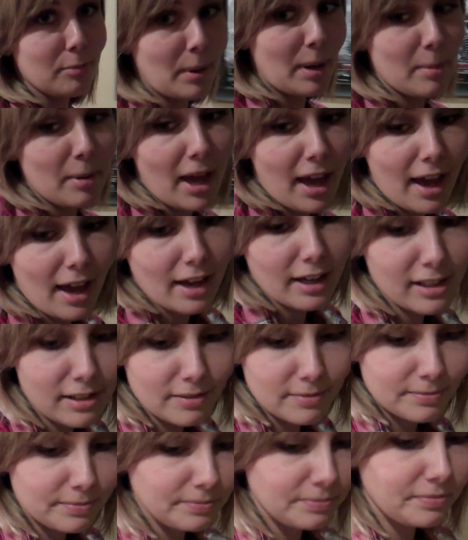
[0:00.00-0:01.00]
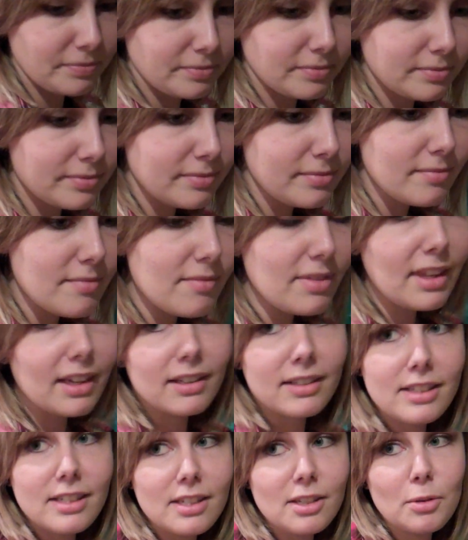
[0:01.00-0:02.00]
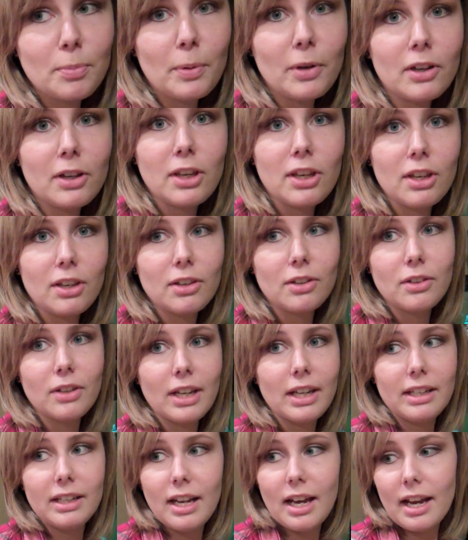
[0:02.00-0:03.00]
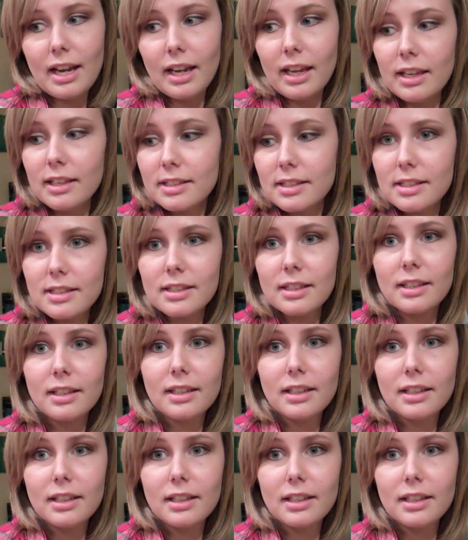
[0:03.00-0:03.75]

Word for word: my bag. It's super cute and nice.